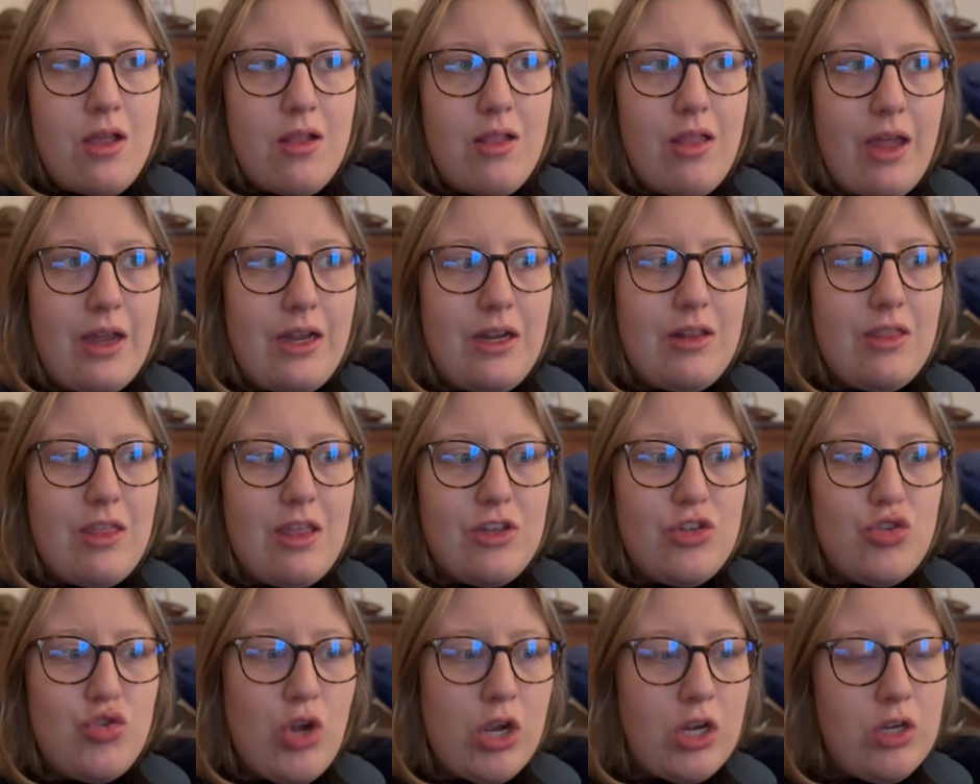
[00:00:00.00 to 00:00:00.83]
Like,
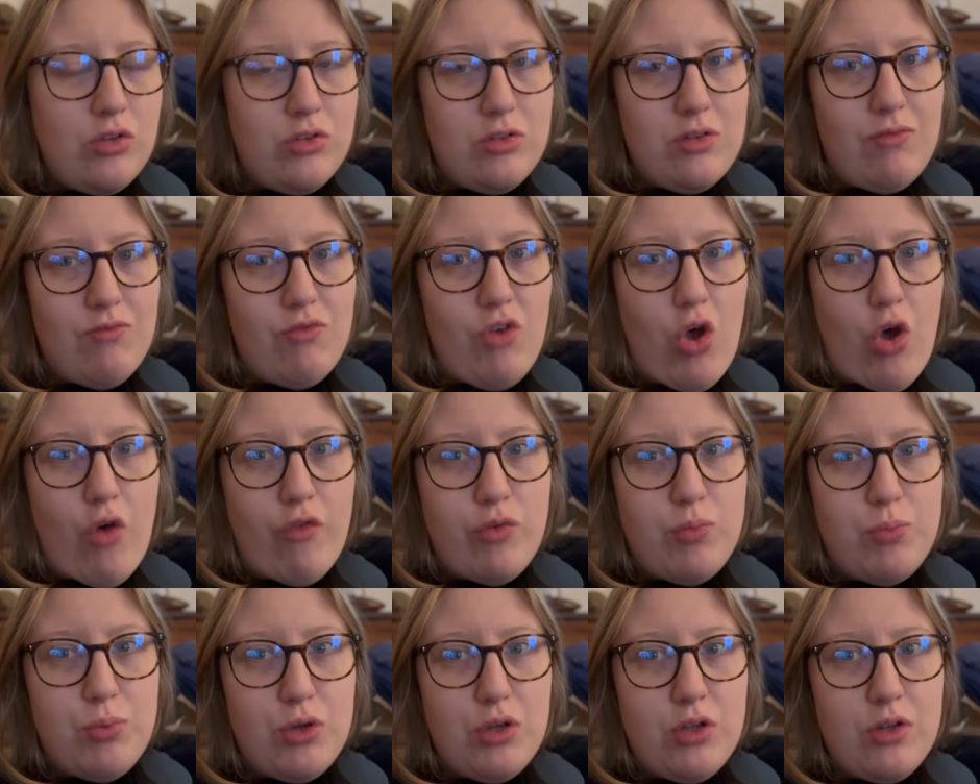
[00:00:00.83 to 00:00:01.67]
there's trails
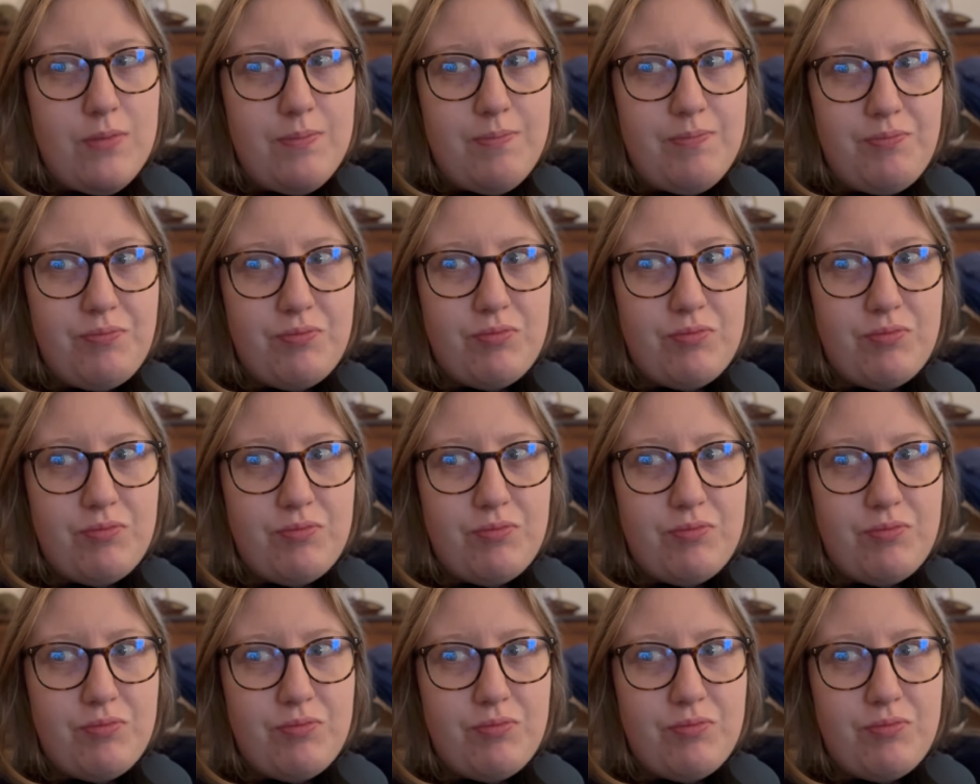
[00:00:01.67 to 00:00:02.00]
involved, but